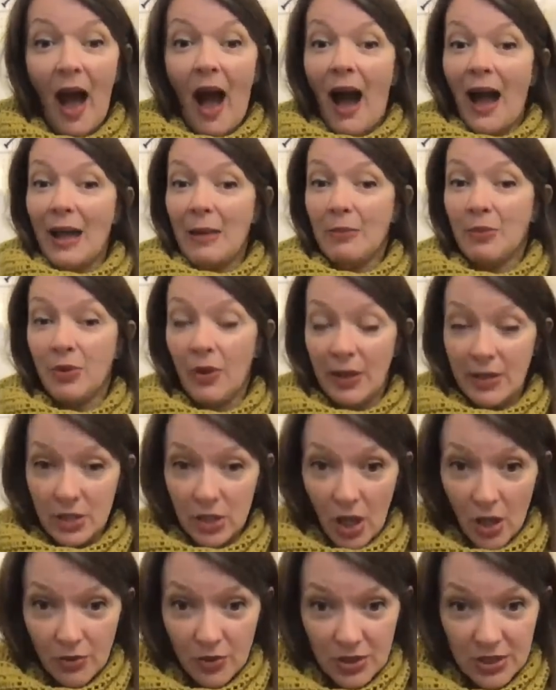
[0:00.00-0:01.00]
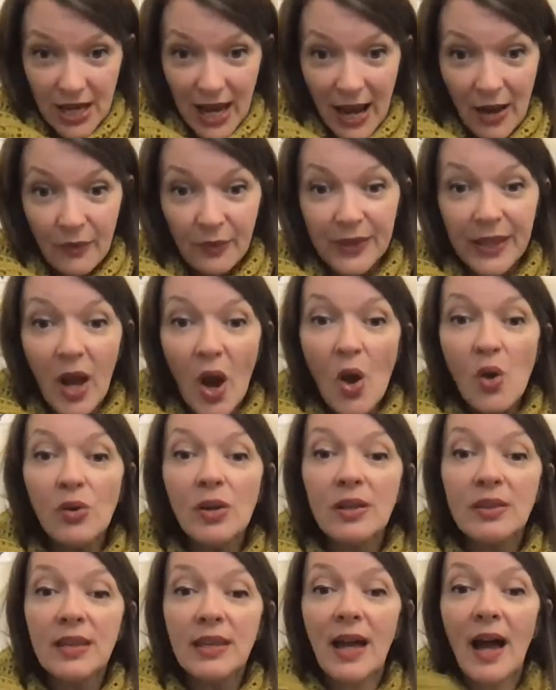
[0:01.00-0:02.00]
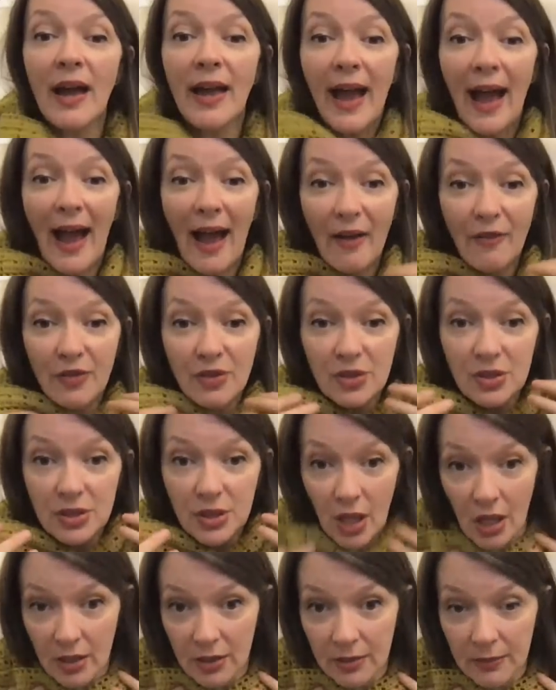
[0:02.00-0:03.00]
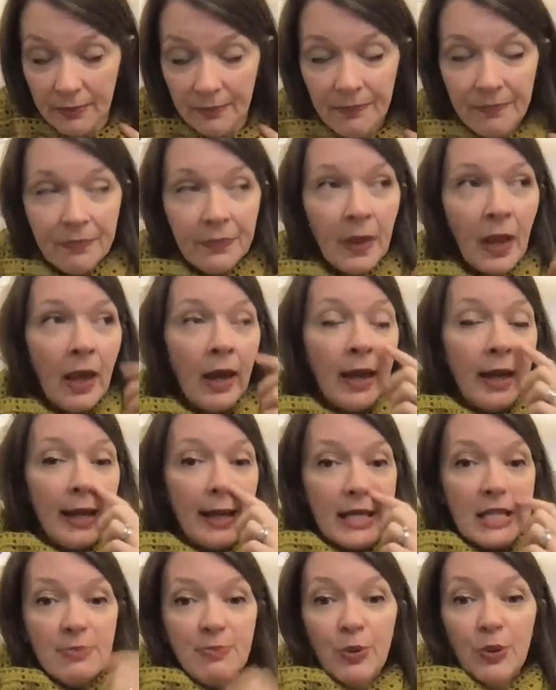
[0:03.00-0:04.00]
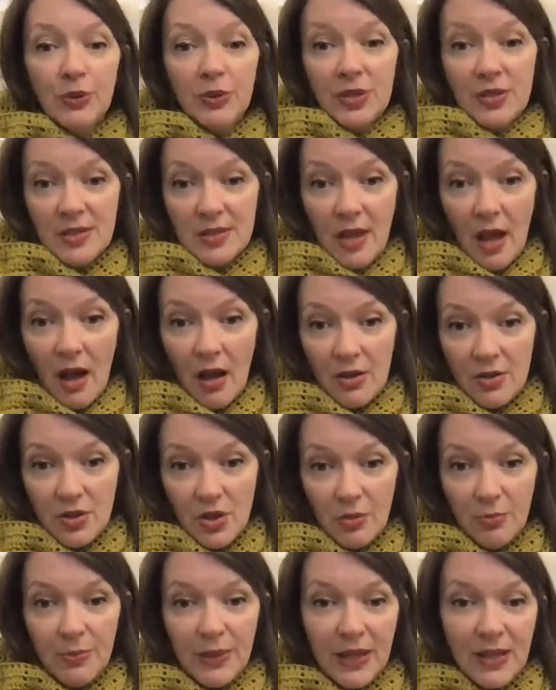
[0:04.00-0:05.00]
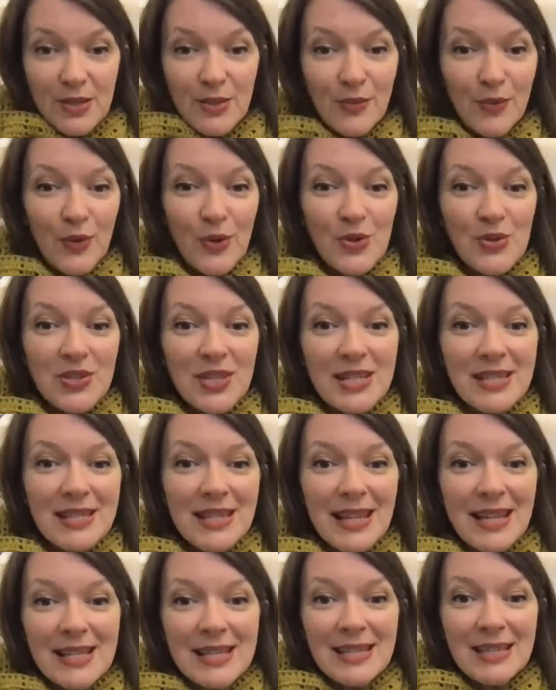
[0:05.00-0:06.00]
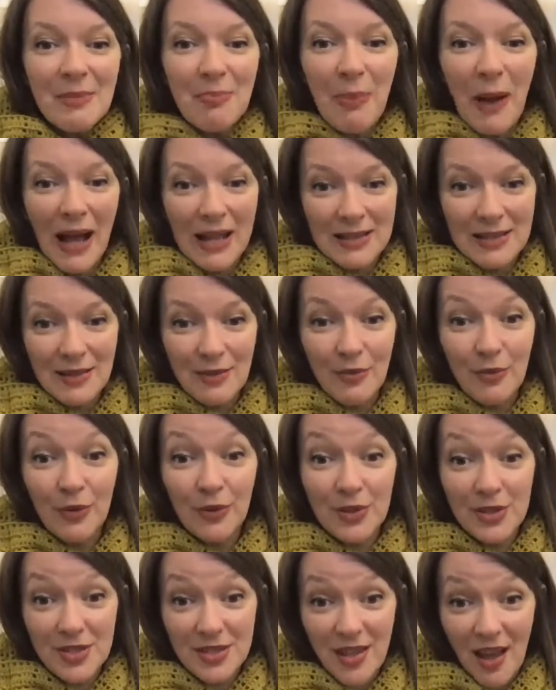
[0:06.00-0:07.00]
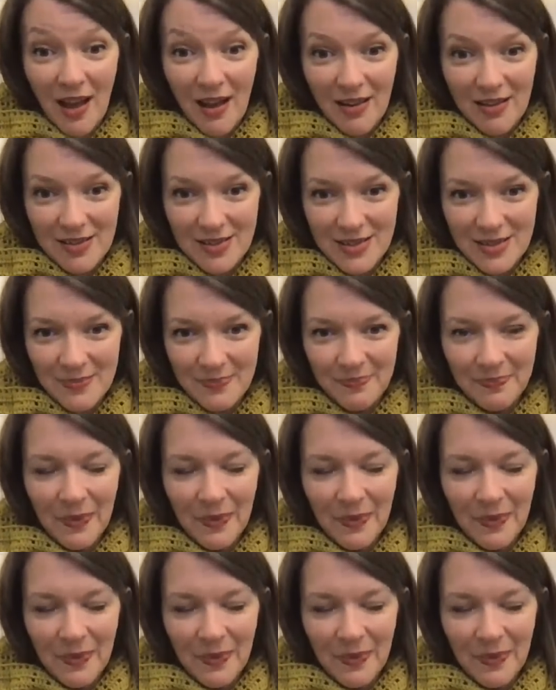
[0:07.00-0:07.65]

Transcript: I am going to go to town. The only thing I haven't done is put the stars on because, of course, this is the pattern for the stars.